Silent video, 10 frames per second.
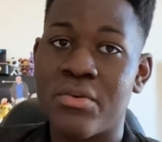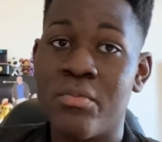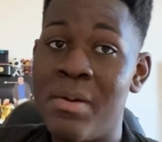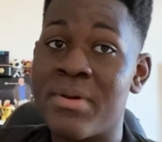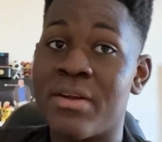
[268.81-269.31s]

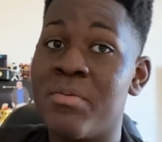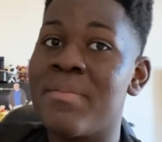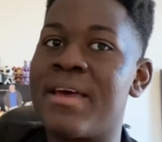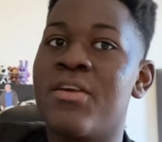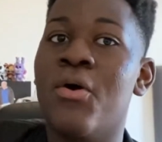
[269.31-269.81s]
Remember that,
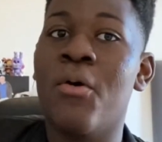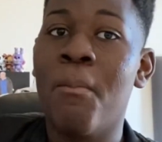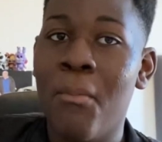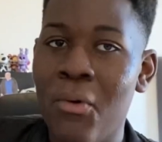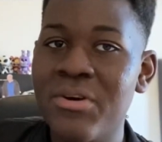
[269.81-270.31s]
remember that.
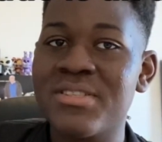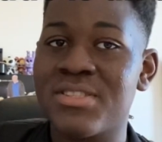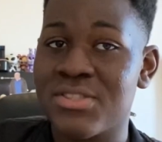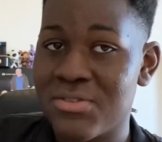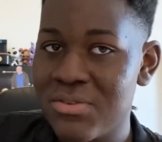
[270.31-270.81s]
Amor is
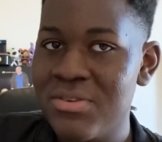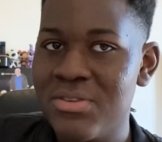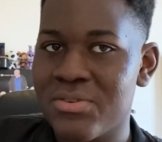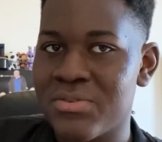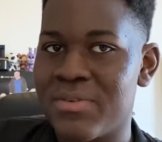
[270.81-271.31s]
stolen
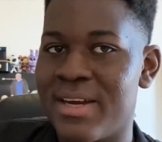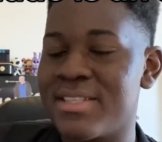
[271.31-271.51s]
adult, right?